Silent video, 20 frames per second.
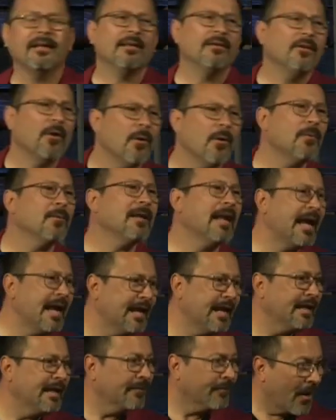no
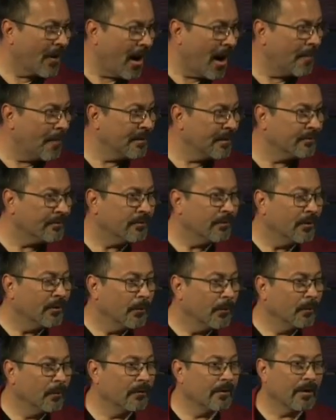negative comments
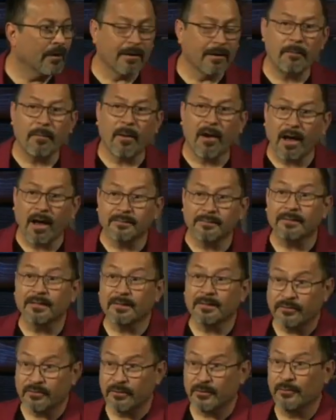without a
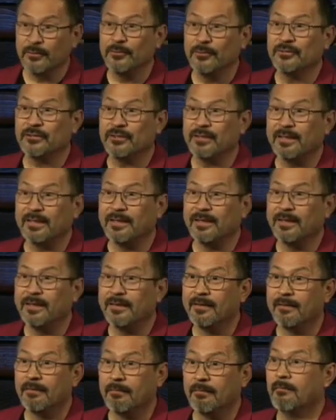positive solution.
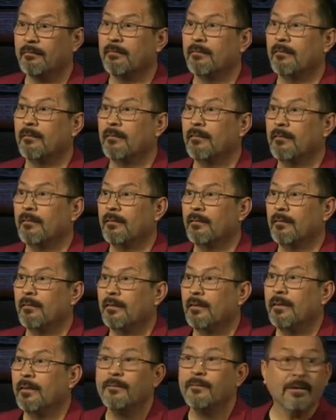
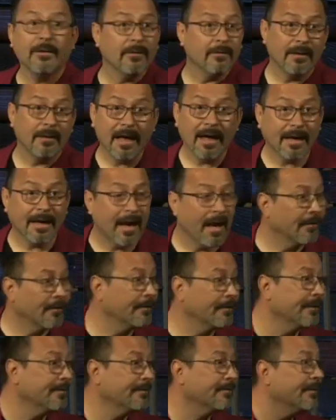If you don't like how
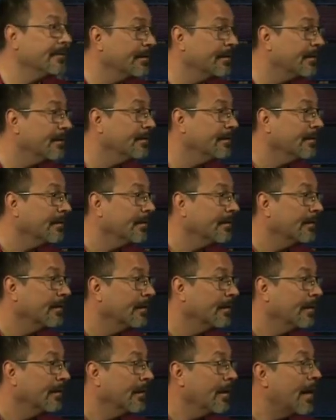things are done,
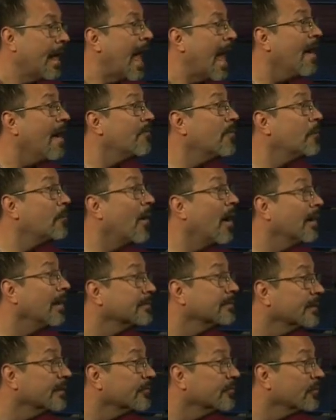have a
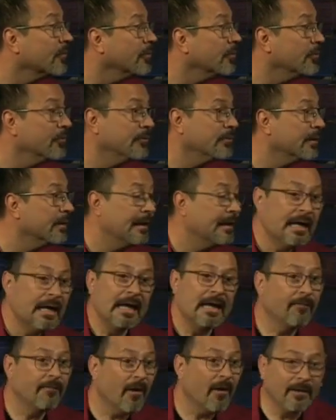positive solution.
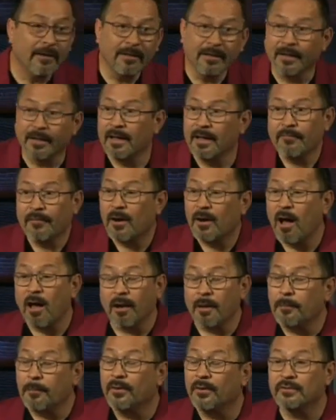If all, you, if
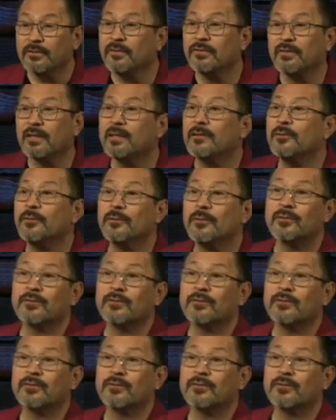all a person's going to do